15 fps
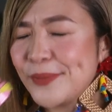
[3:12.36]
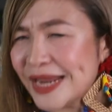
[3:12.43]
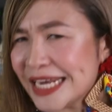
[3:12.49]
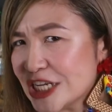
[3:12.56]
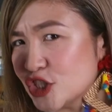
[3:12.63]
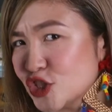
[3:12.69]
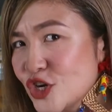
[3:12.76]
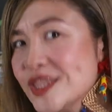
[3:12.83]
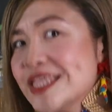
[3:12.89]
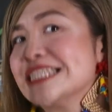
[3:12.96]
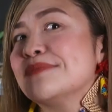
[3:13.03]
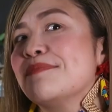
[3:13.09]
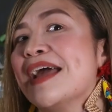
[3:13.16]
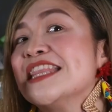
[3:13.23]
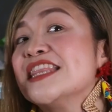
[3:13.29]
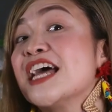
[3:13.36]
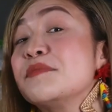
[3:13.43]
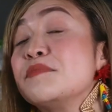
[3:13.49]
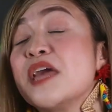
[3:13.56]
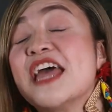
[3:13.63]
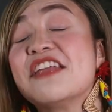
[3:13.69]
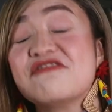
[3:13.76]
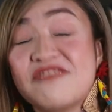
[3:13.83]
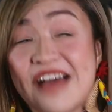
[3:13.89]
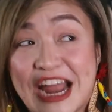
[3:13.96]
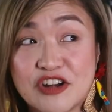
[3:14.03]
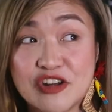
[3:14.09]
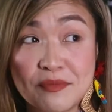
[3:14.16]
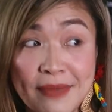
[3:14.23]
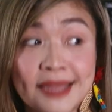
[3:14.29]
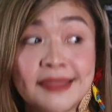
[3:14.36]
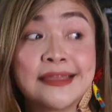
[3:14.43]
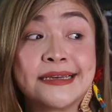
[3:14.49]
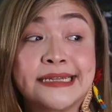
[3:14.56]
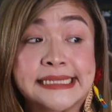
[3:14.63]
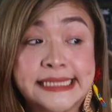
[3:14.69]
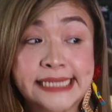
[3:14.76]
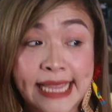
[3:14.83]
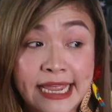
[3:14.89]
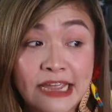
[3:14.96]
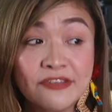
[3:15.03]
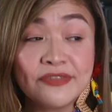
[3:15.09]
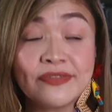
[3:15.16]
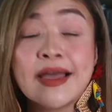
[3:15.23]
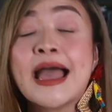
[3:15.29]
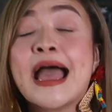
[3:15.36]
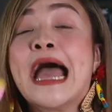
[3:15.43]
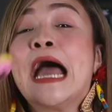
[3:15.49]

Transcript: Pretty sure this might not be environmentally safe.